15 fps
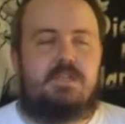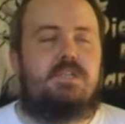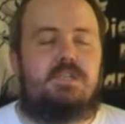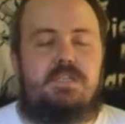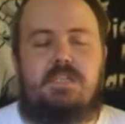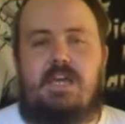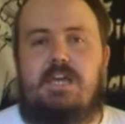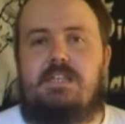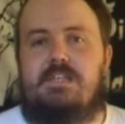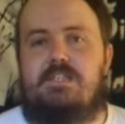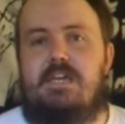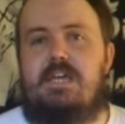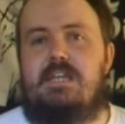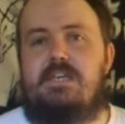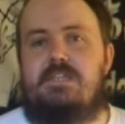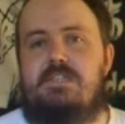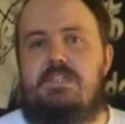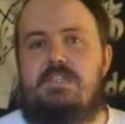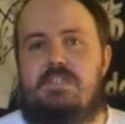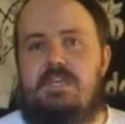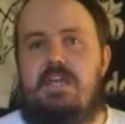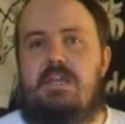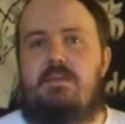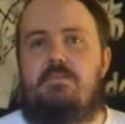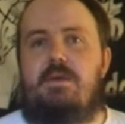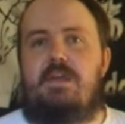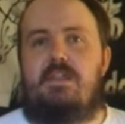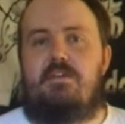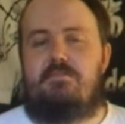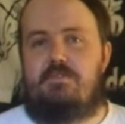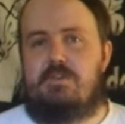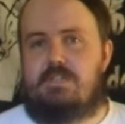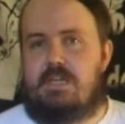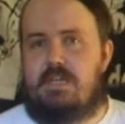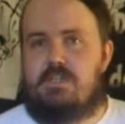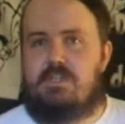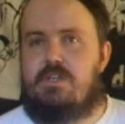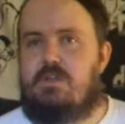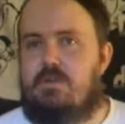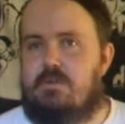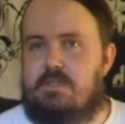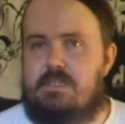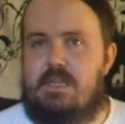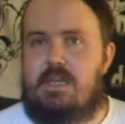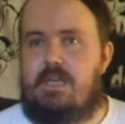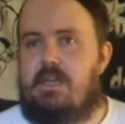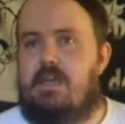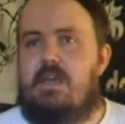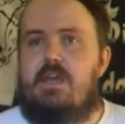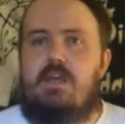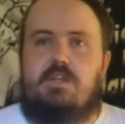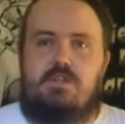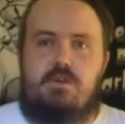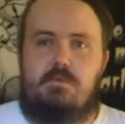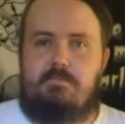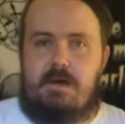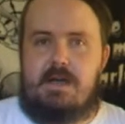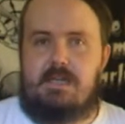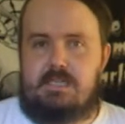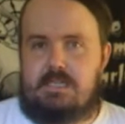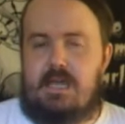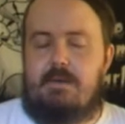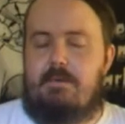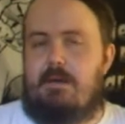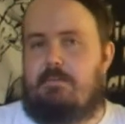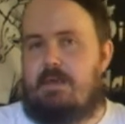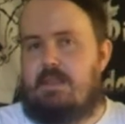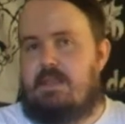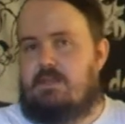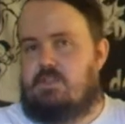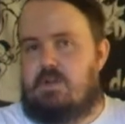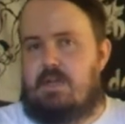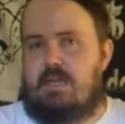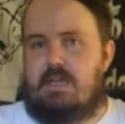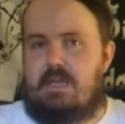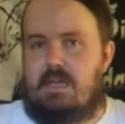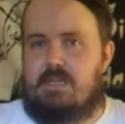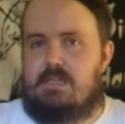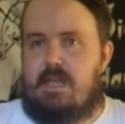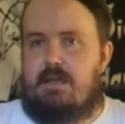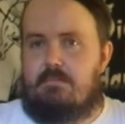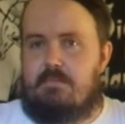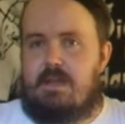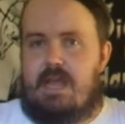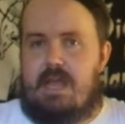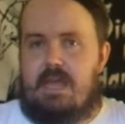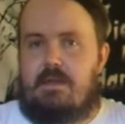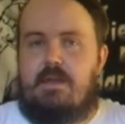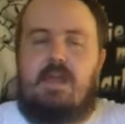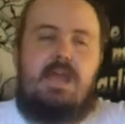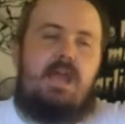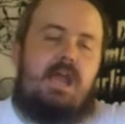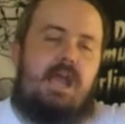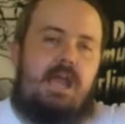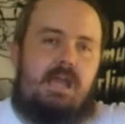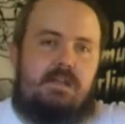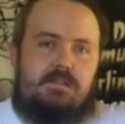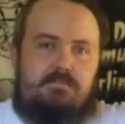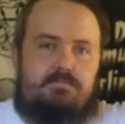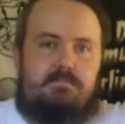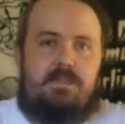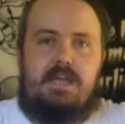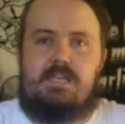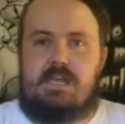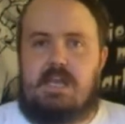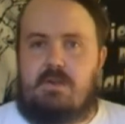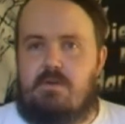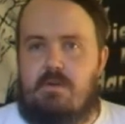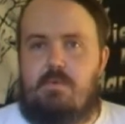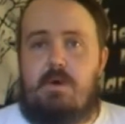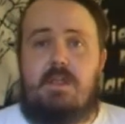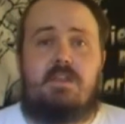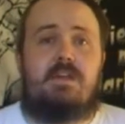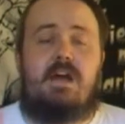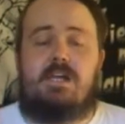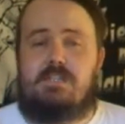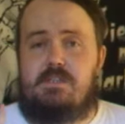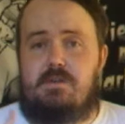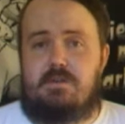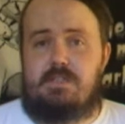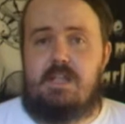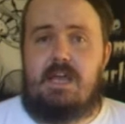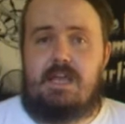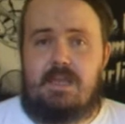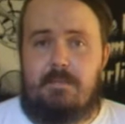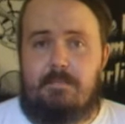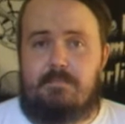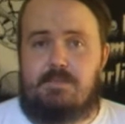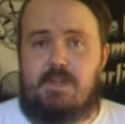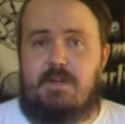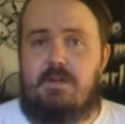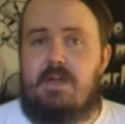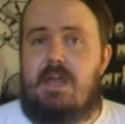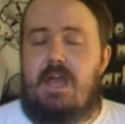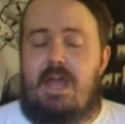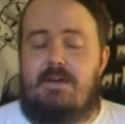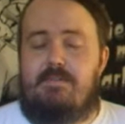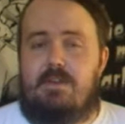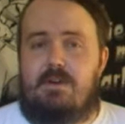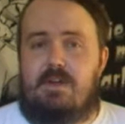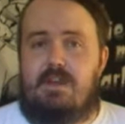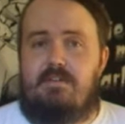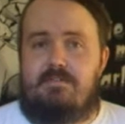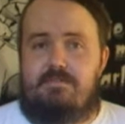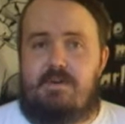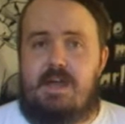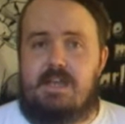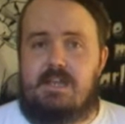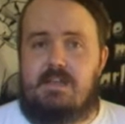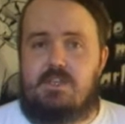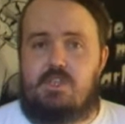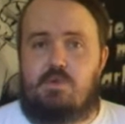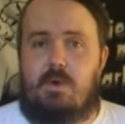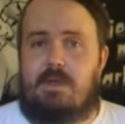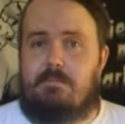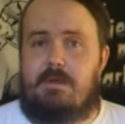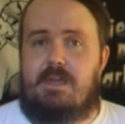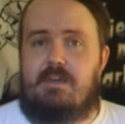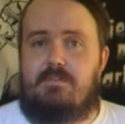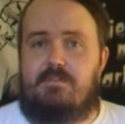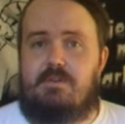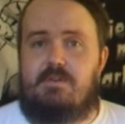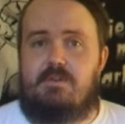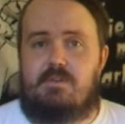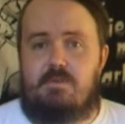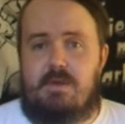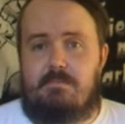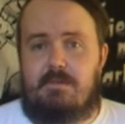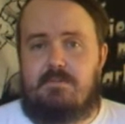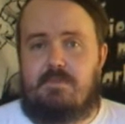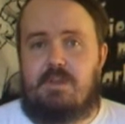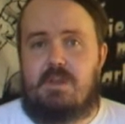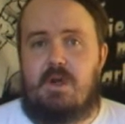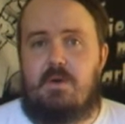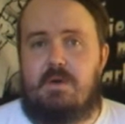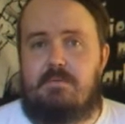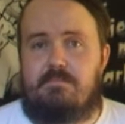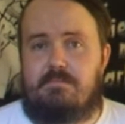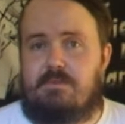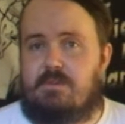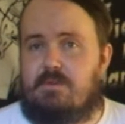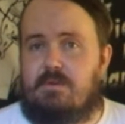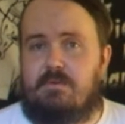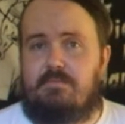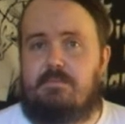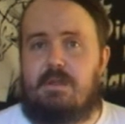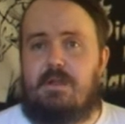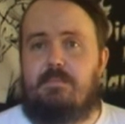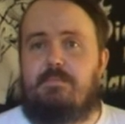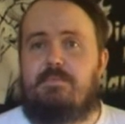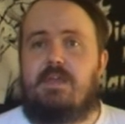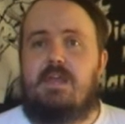Just to tell you the scene, it's the scene where they first get into New York City, two punks come up and they try and kidnap Renee, and they take her off. One of the guys looks like him. So have a look at it, find it, tweet me if you know it, or, you know,